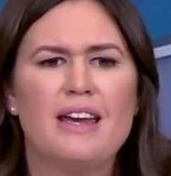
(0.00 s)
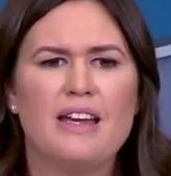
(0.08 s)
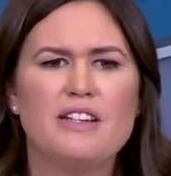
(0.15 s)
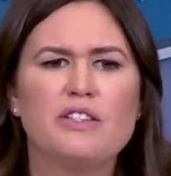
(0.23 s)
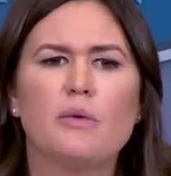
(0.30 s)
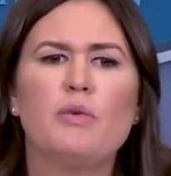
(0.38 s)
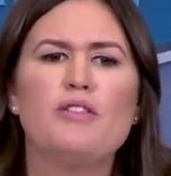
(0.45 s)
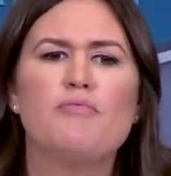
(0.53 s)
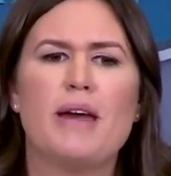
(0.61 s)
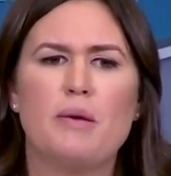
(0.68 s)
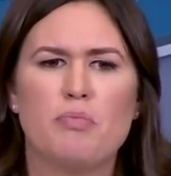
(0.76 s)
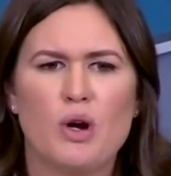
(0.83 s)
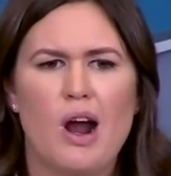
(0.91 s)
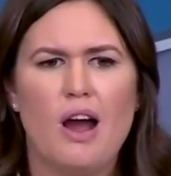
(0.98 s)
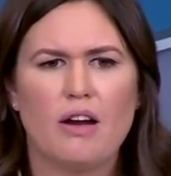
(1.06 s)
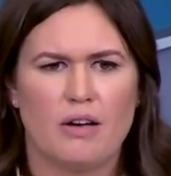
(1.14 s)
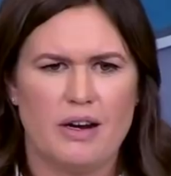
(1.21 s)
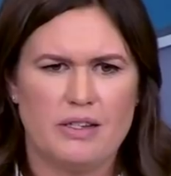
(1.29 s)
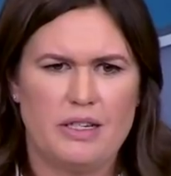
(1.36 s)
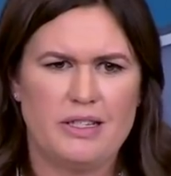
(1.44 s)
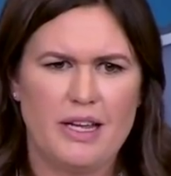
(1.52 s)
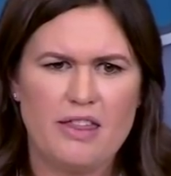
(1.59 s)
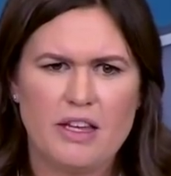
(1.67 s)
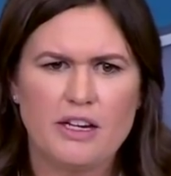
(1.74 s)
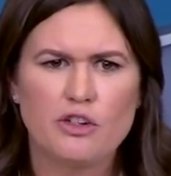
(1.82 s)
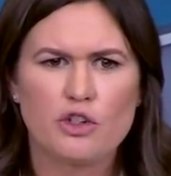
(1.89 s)
He said we've made progress. He
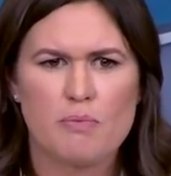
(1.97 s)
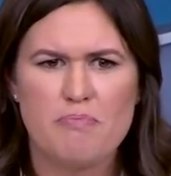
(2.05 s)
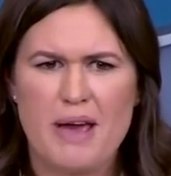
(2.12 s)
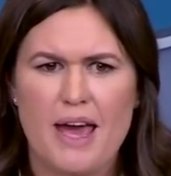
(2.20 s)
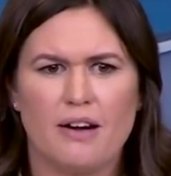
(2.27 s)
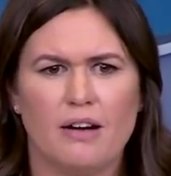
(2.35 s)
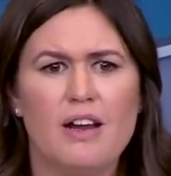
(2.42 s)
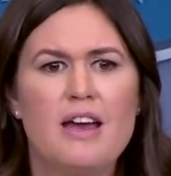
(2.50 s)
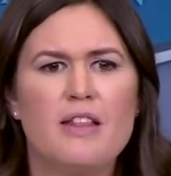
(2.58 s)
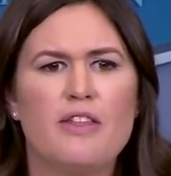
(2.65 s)
said things are better.